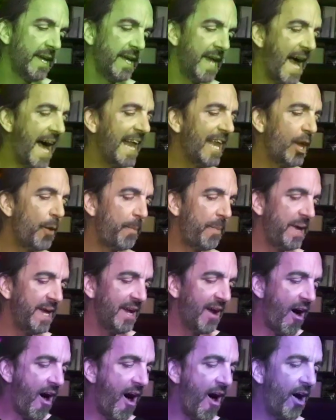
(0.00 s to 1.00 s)

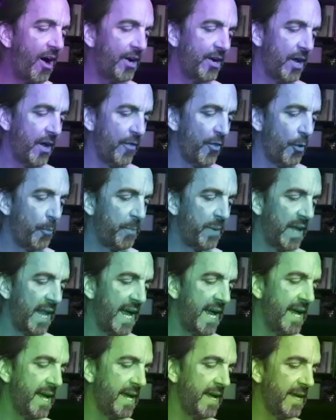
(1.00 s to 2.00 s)
galloping hard on the
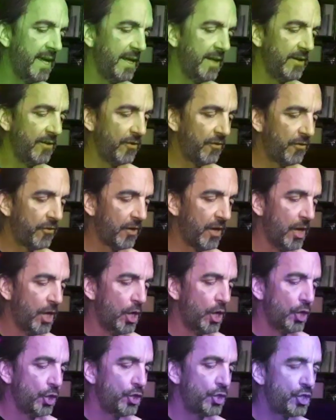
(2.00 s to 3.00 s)
plains,
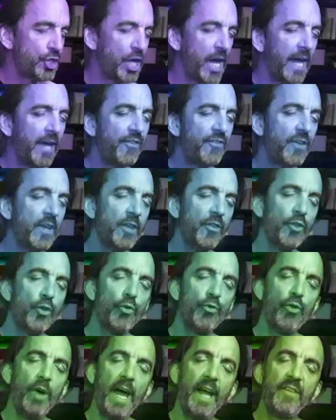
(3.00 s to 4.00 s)
chasing
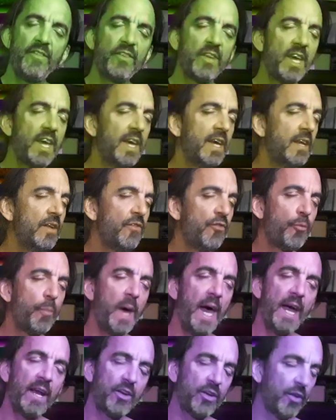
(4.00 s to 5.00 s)
the redskins
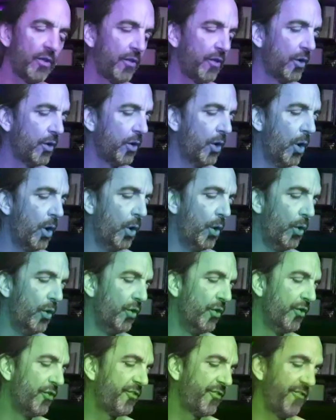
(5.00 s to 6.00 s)
back to their
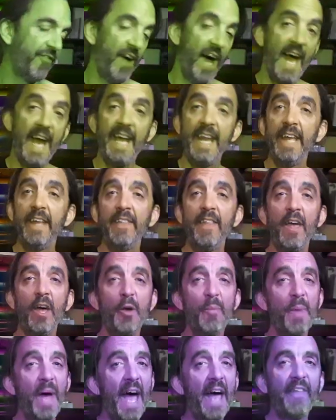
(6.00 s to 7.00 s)
holes, fighting
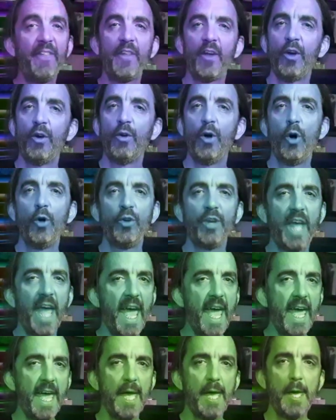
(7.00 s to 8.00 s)
them at their own
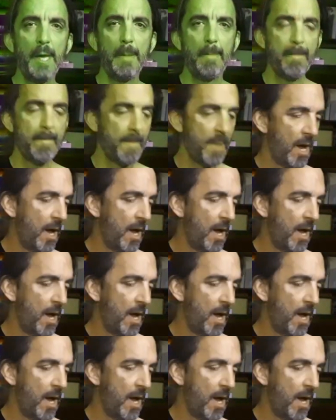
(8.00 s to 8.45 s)
game.